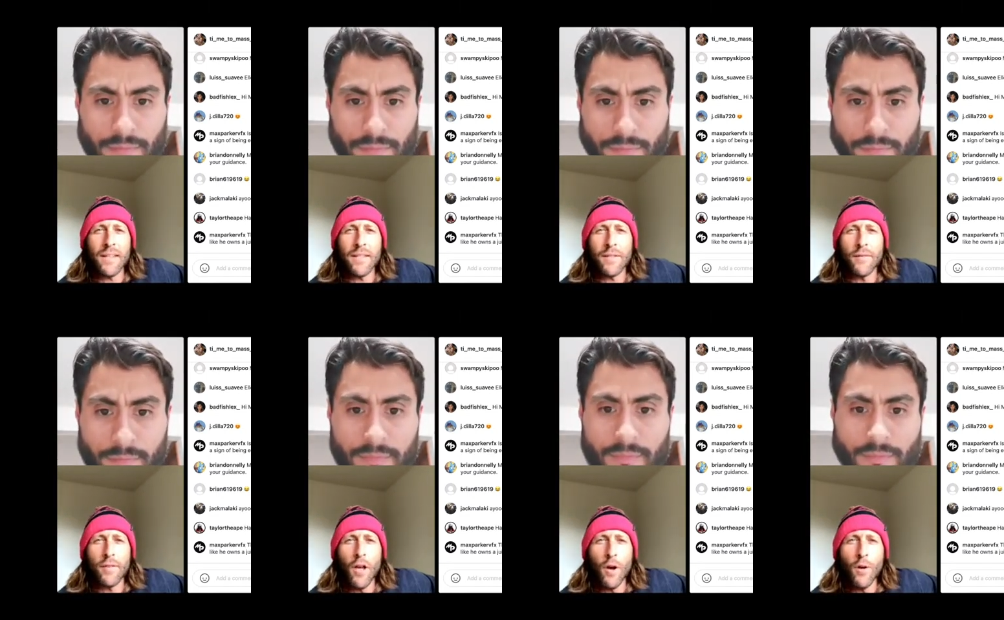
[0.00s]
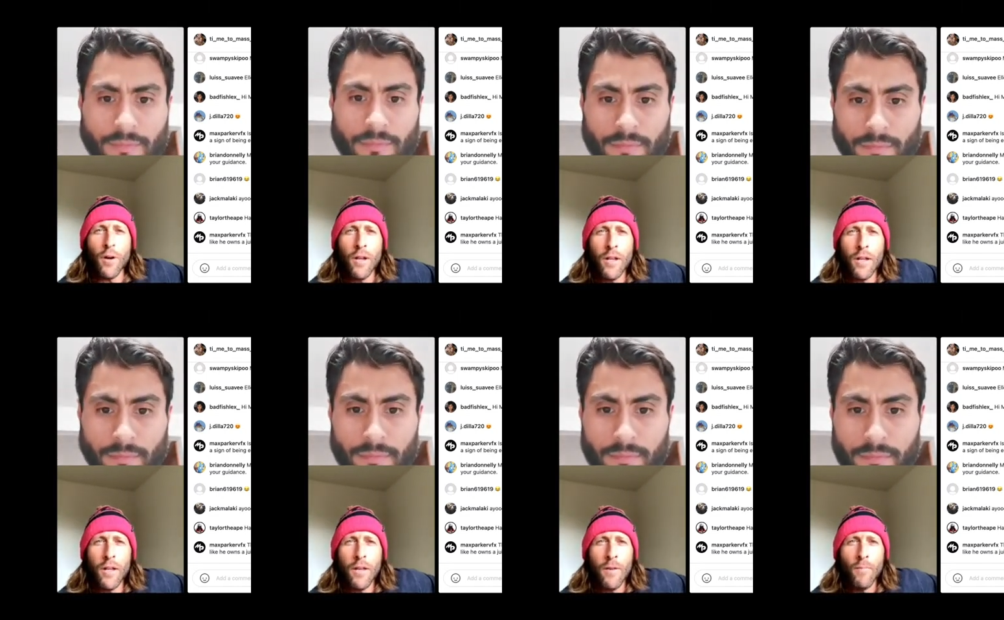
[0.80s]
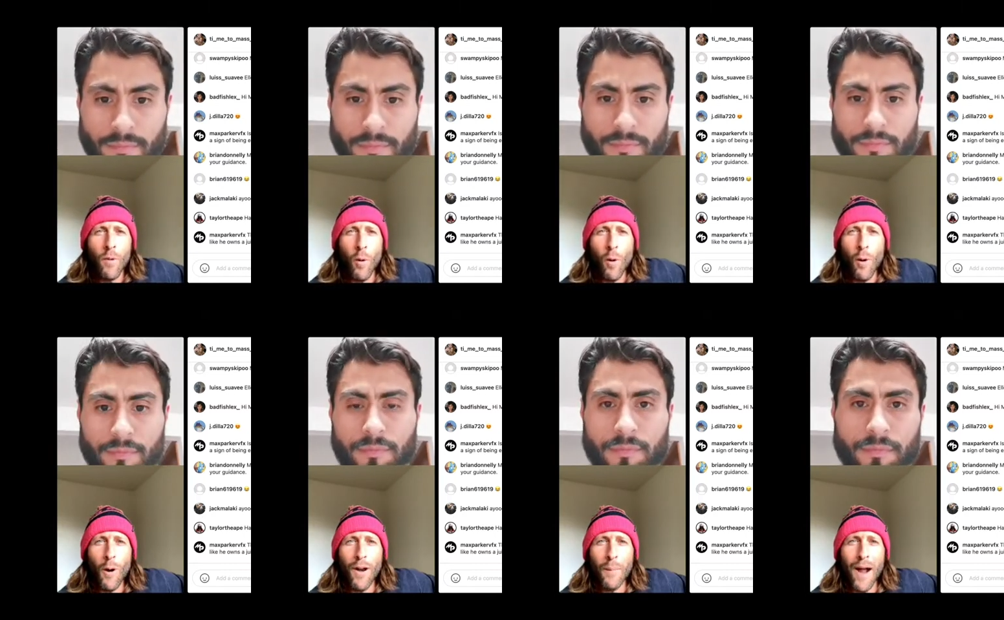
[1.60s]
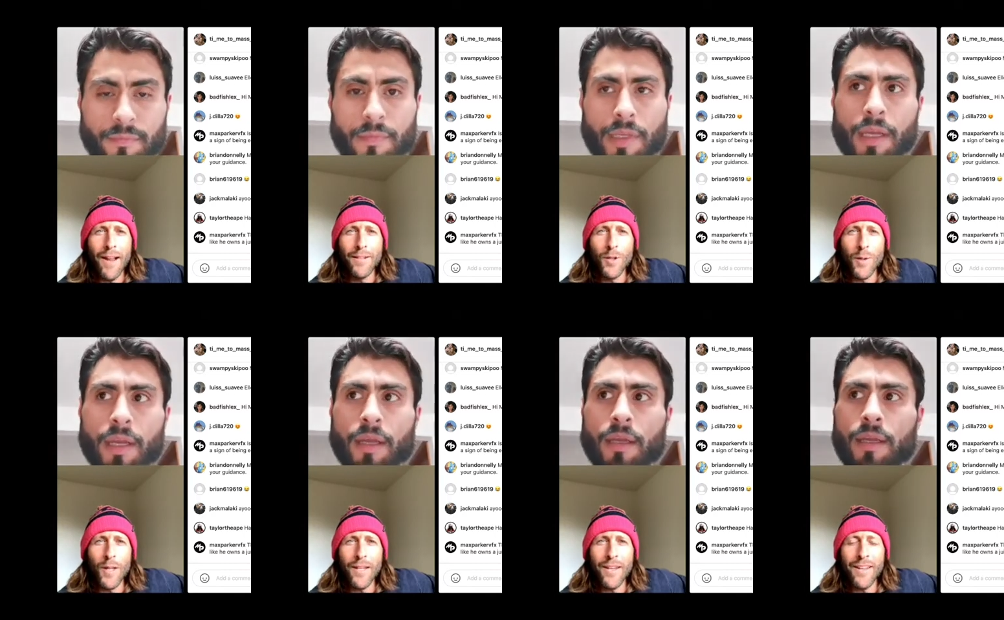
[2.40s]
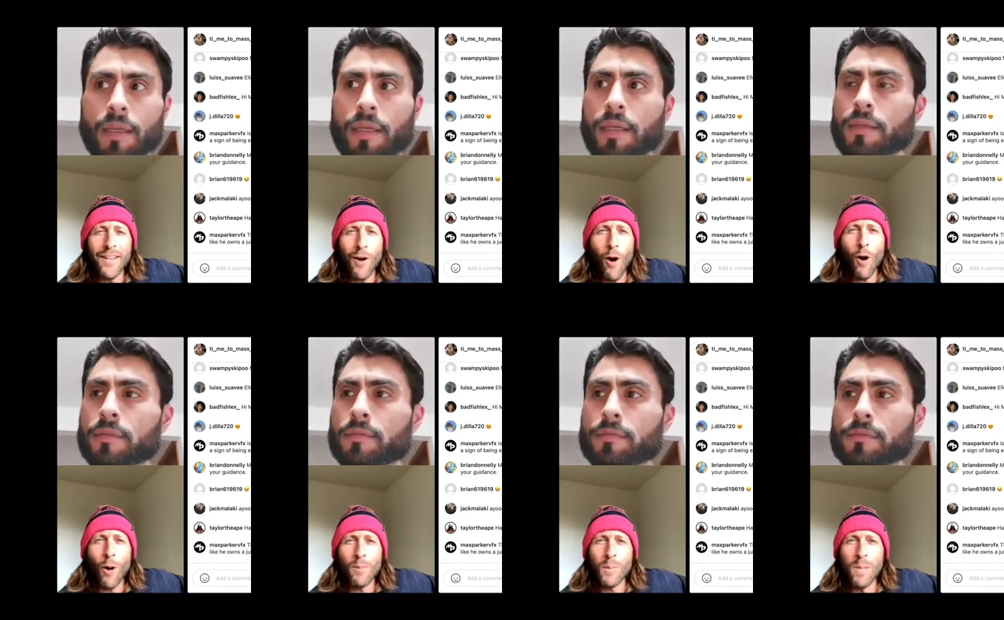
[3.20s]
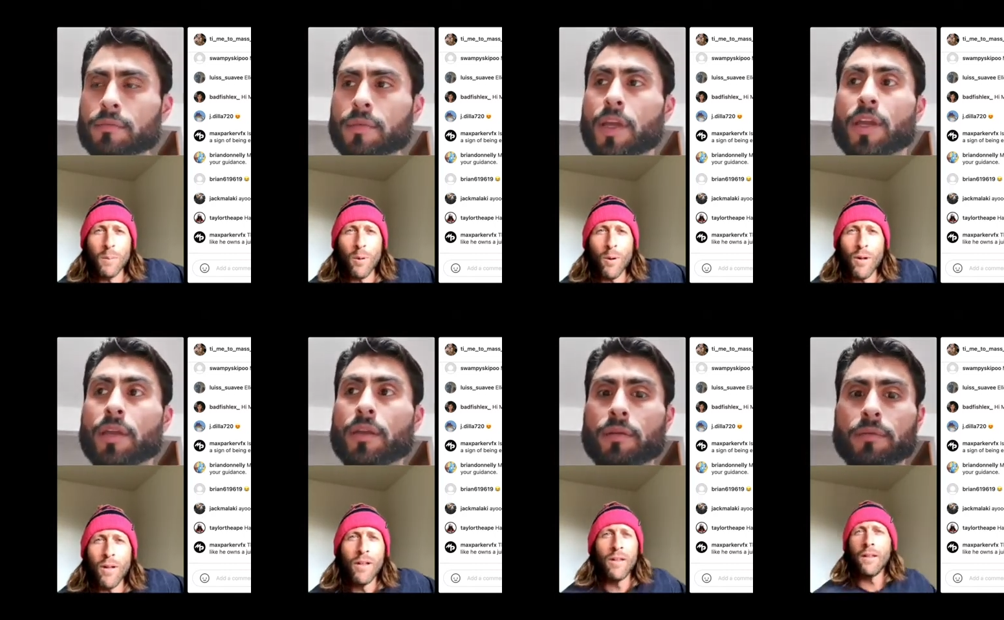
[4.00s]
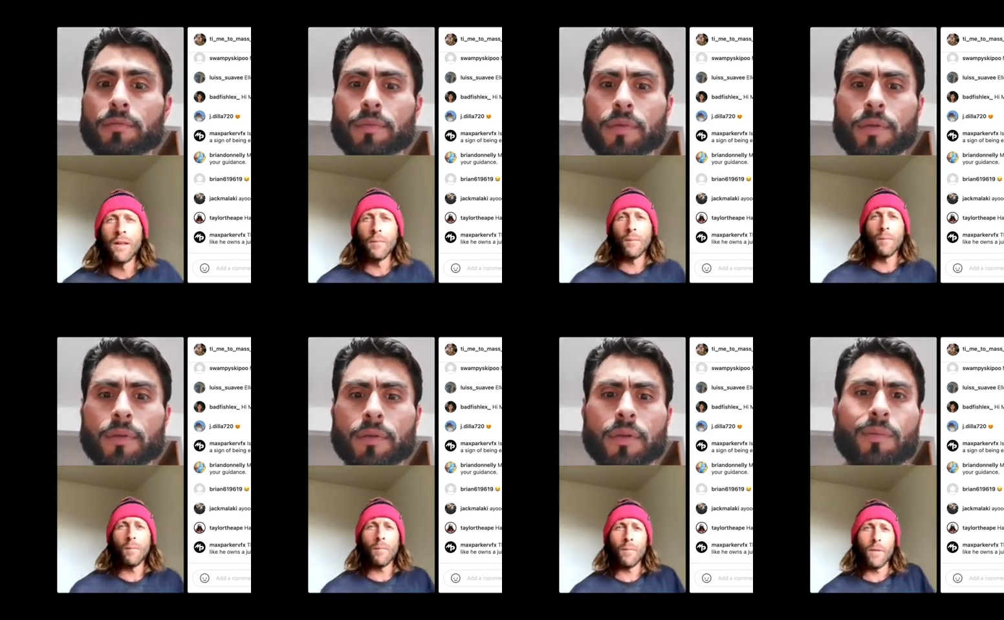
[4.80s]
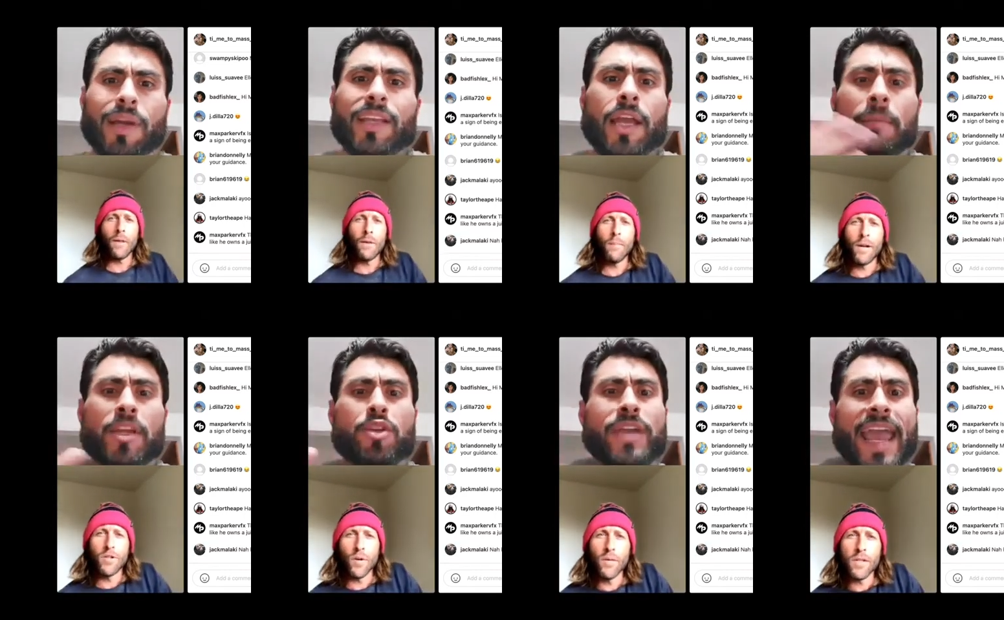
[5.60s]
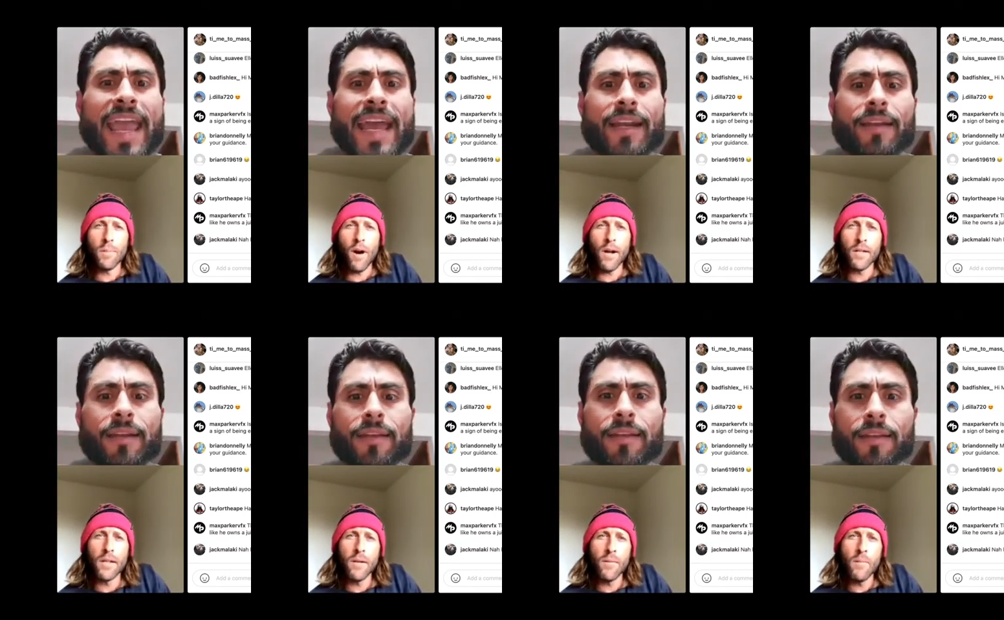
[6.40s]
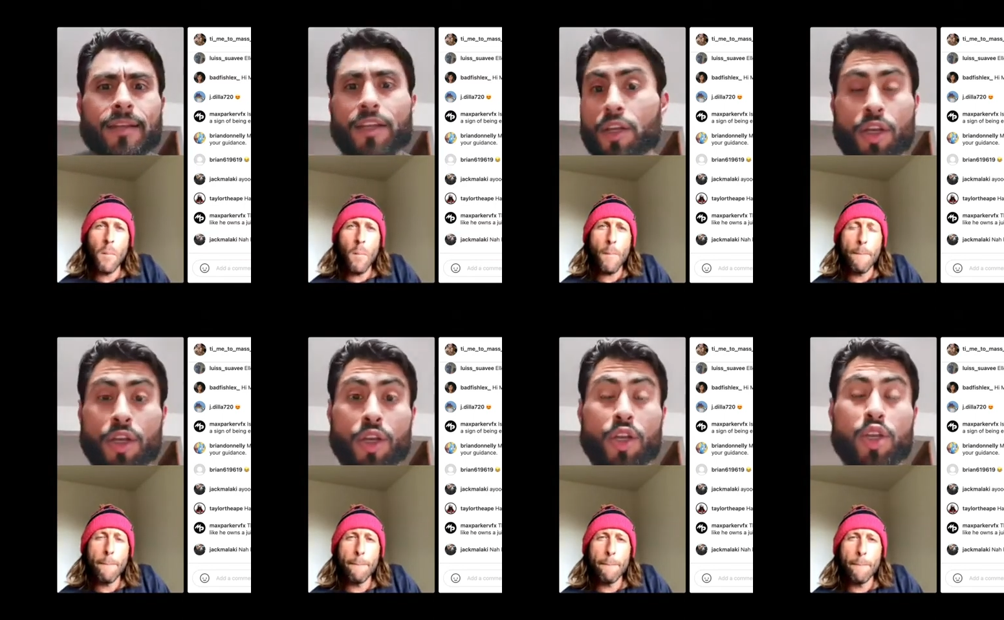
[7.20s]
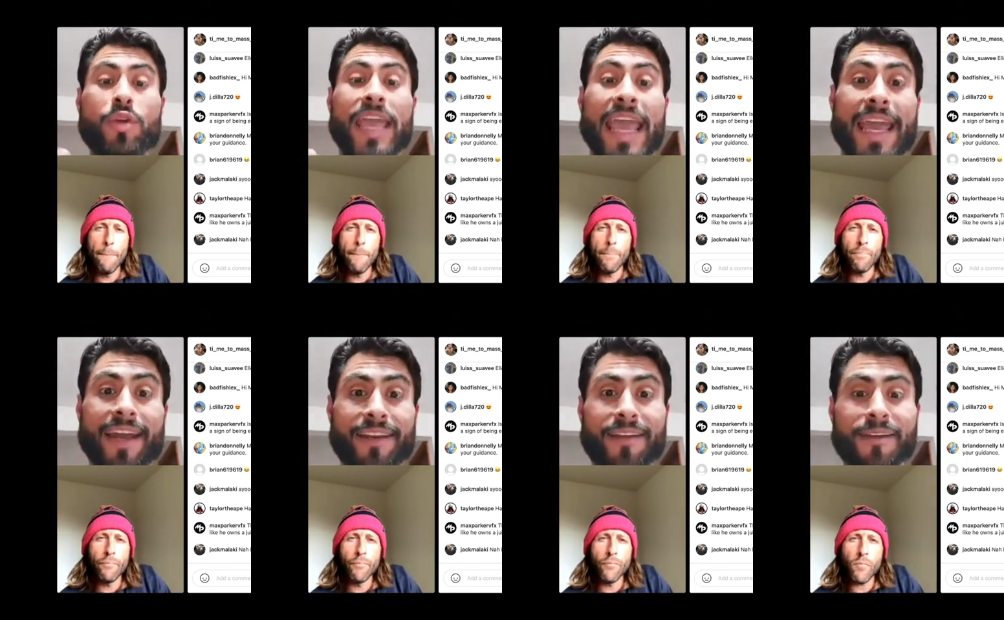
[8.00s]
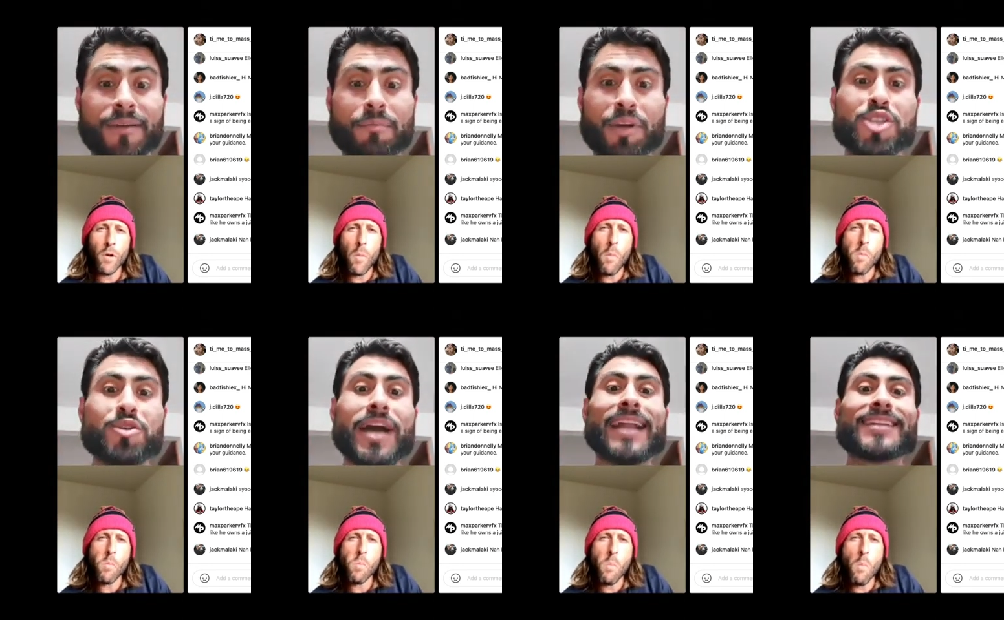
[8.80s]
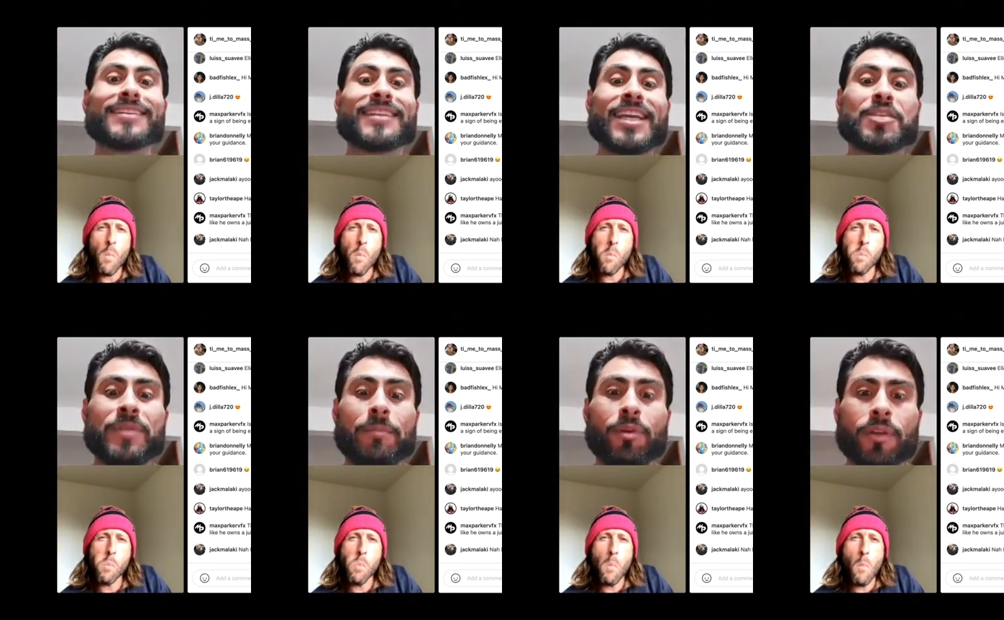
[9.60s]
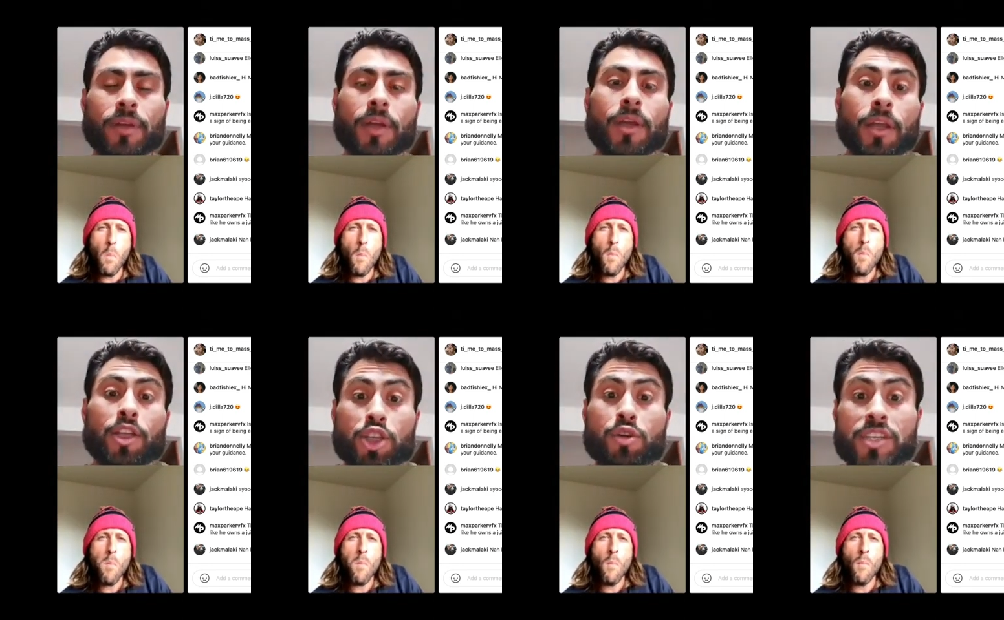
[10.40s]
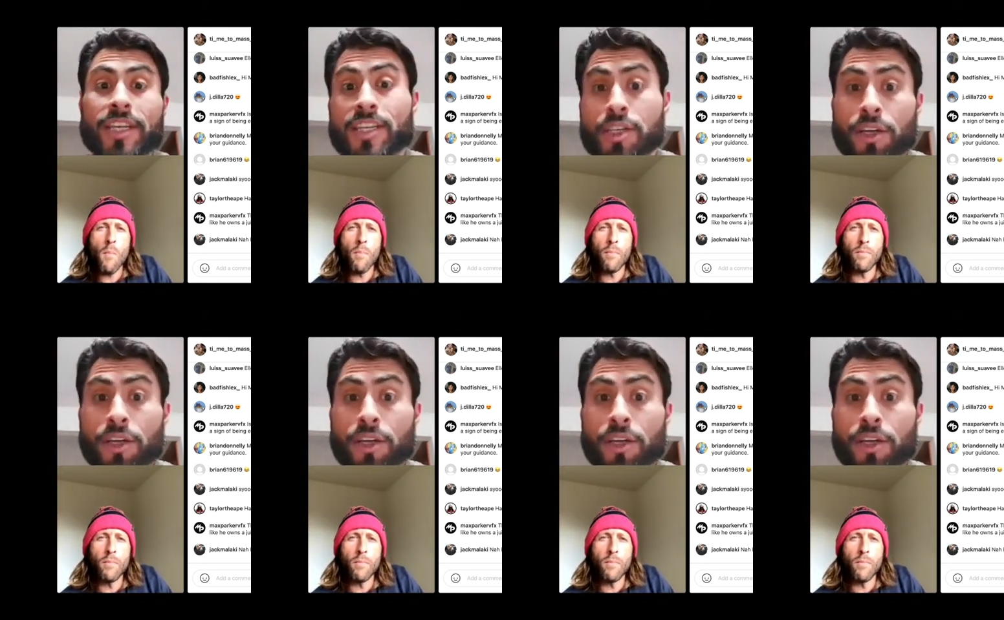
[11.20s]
Speaker 1: like this afloat, or am I doing harm to people?
Speaker 2: Well, I mean, you can, you can, but you got to teach people juicing is